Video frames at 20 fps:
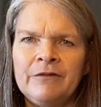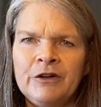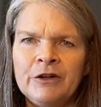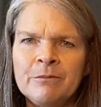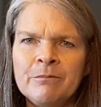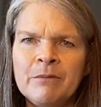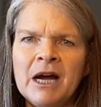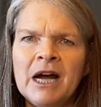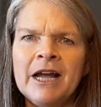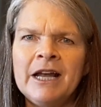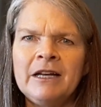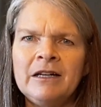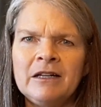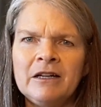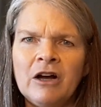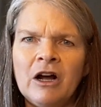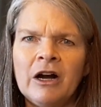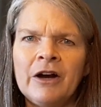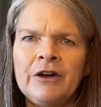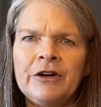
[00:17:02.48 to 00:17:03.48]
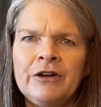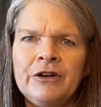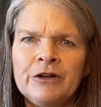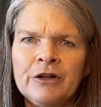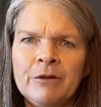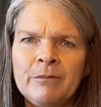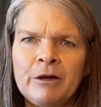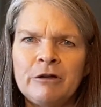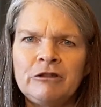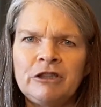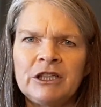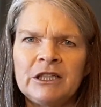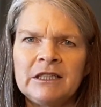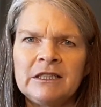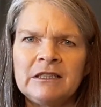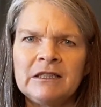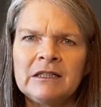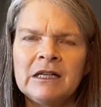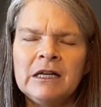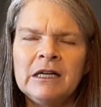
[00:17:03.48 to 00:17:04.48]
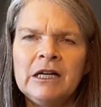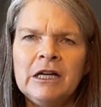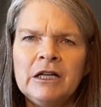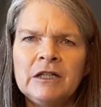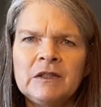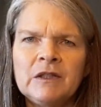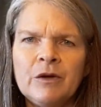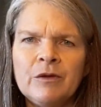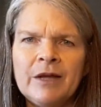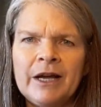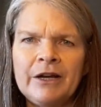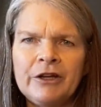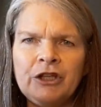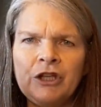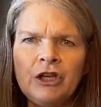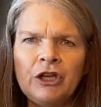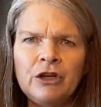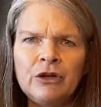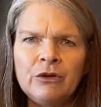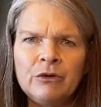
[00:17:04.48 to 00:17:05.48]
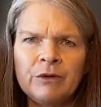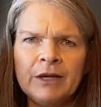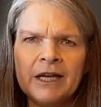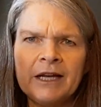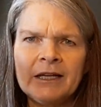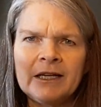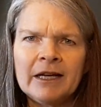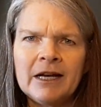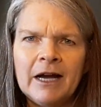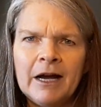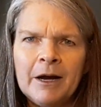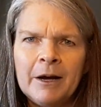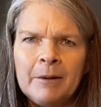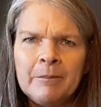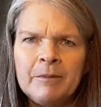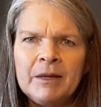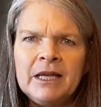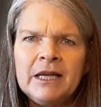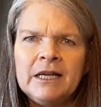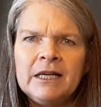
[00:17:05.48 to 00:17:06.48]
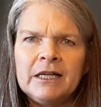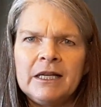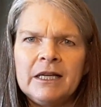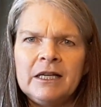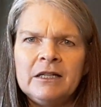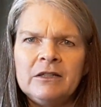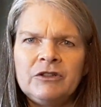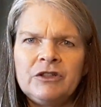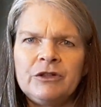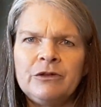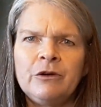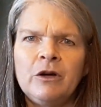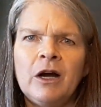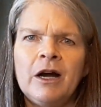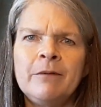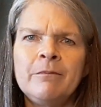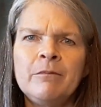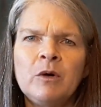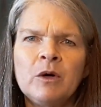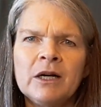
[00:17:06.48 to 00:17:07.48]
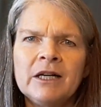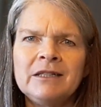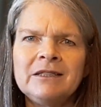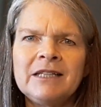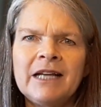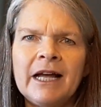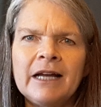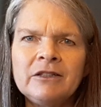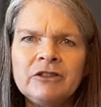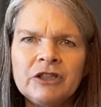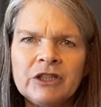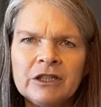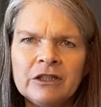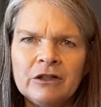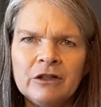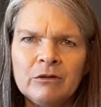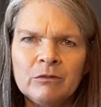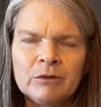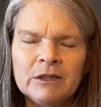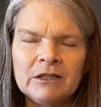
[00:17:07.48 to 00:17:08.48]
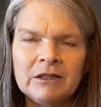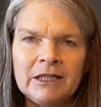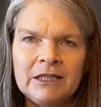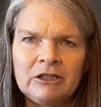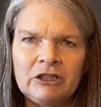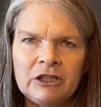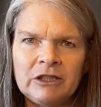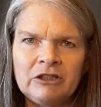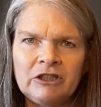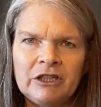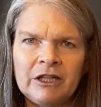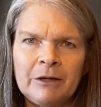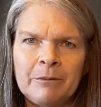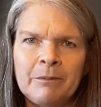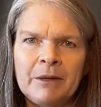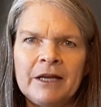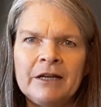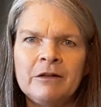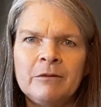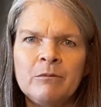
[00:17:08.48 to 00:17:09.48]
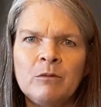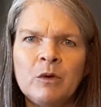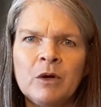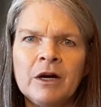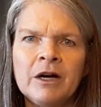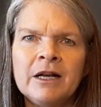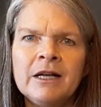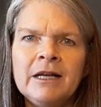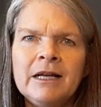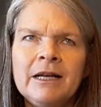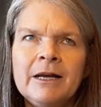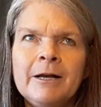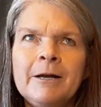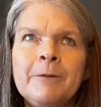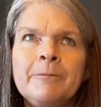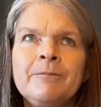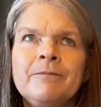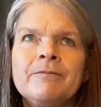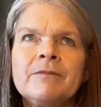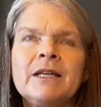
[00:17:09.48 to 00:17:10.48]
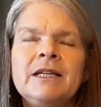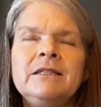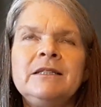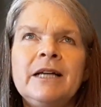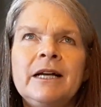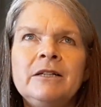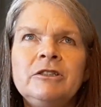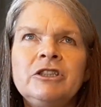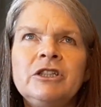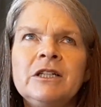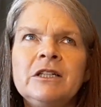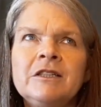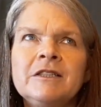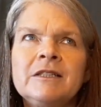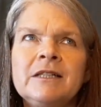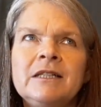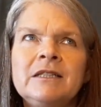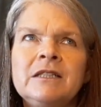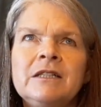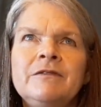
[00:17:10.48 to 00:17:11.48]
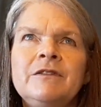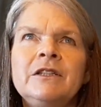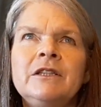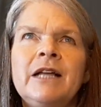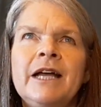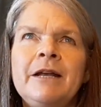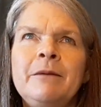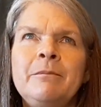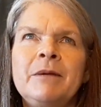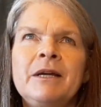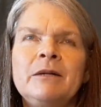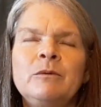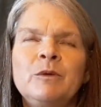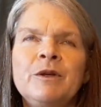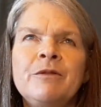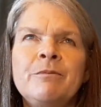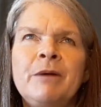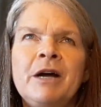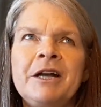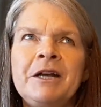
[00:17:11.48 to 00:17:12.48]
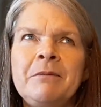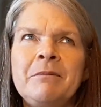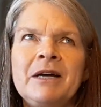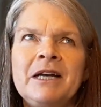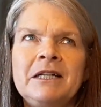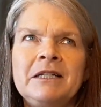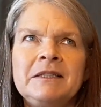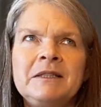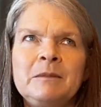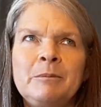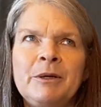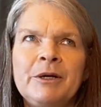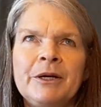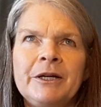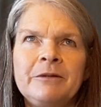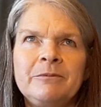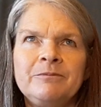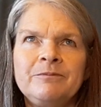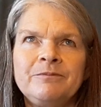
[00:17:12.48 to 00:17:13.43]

your mind and heart and your emotions, so that you can come into a more intentional relationship and a more intentional sense of alignment with body, mind, and spirit.